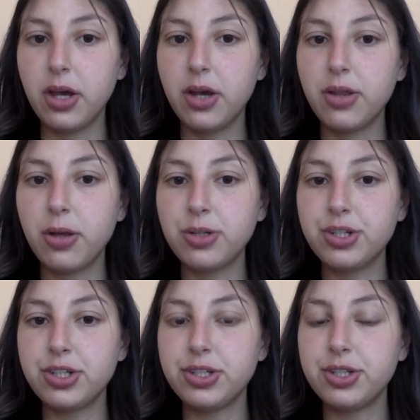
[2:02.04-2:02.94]
Those are
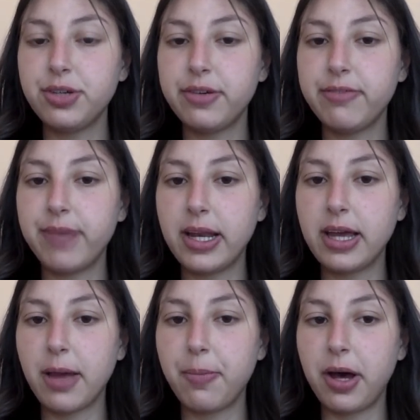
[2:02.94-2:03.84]
just two of many
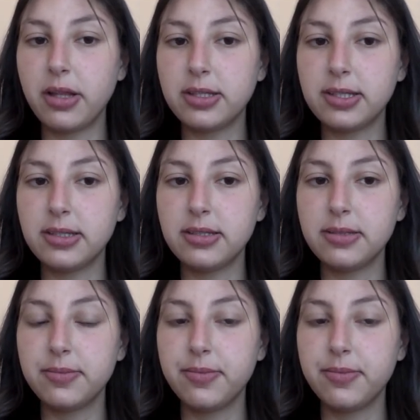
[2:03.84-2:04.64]
hypotheses.